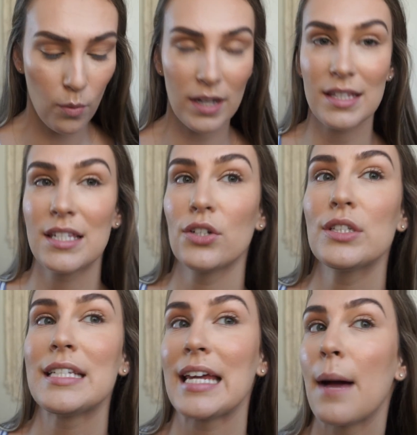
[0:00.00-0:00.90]
When it's
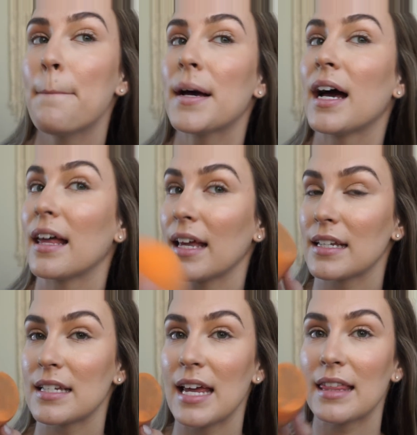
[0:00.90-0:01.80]
still damp, I like
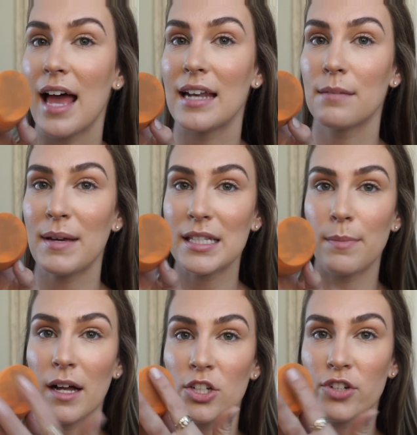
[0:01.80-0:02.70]
to take the end of my
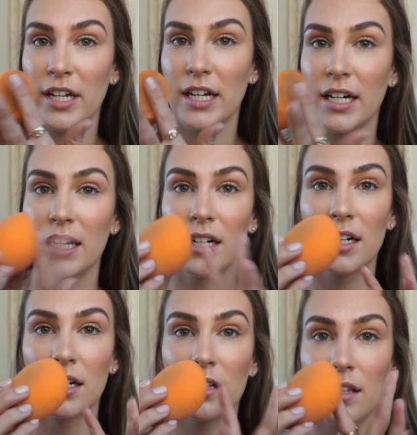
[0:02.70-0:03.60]
sponge right here,
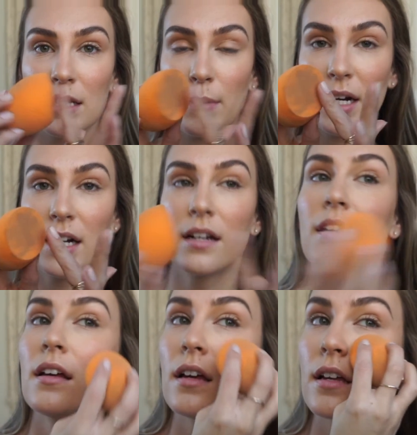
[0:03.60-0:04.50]
this part,
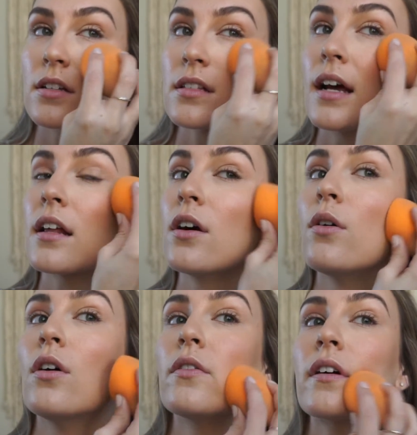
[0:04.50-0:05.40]
and just kind of
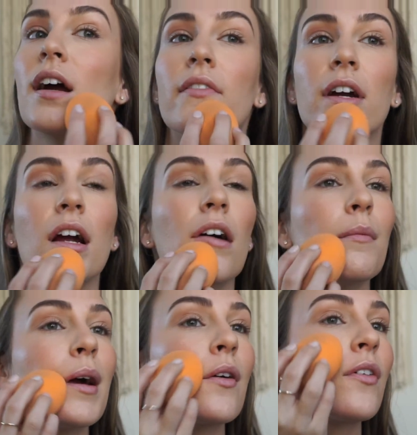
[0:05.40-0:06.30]
go over all
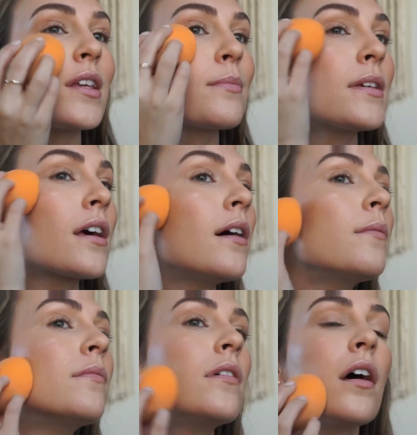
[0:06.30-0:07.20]
my face
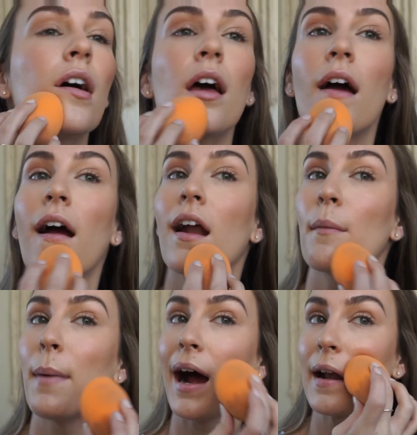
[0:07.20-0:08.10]
makeup. Kind
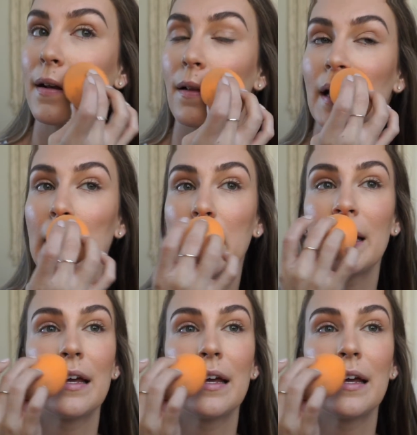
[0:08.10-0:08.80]
of pat it all in.